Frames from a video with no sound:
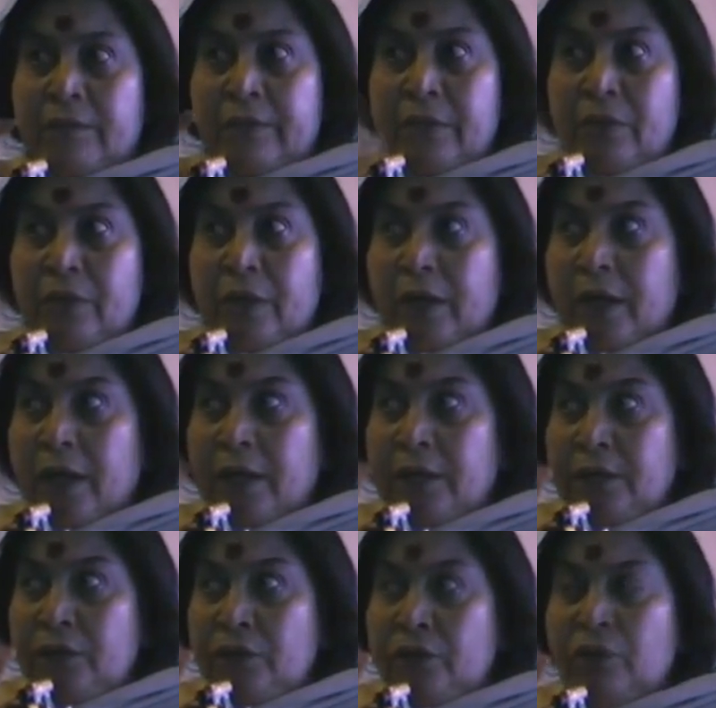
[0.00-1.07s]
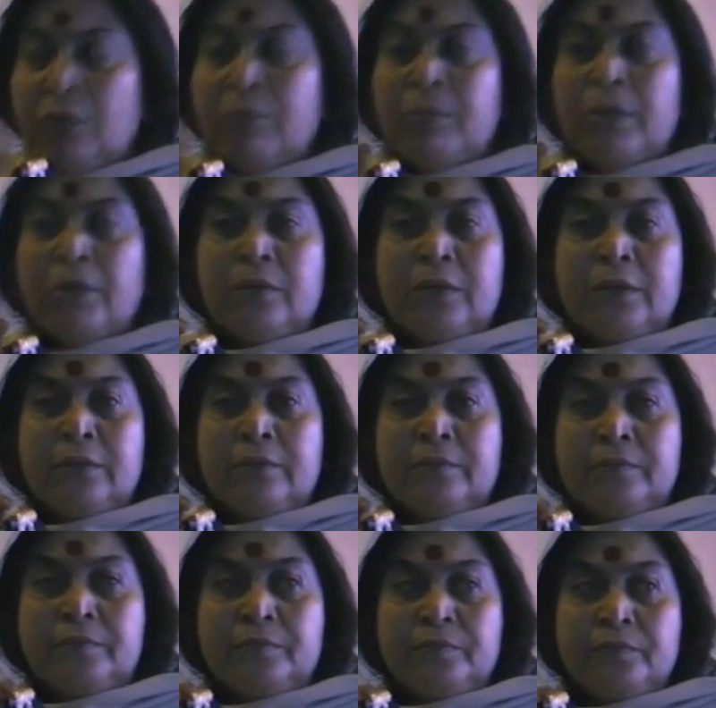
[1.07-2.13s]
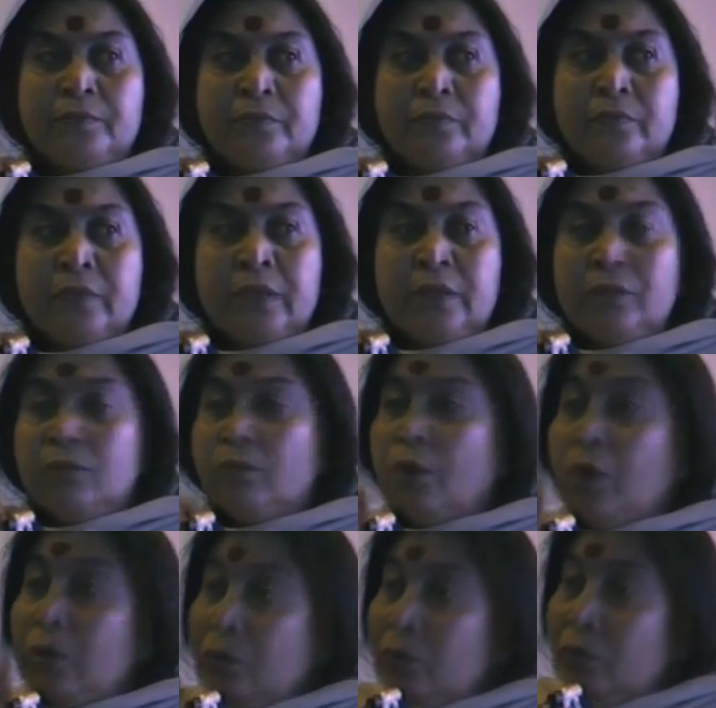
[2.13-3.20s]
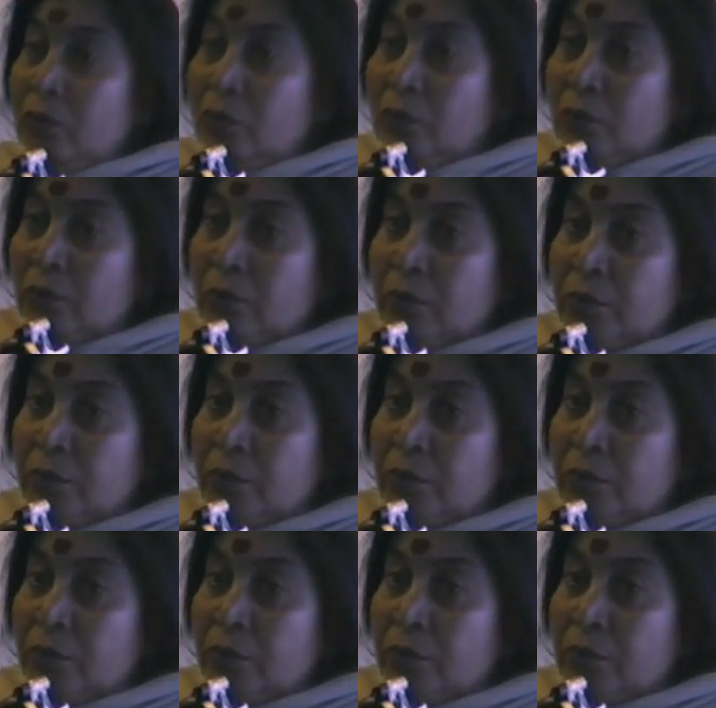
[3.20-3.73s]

When you are unsure about it, that you want to know,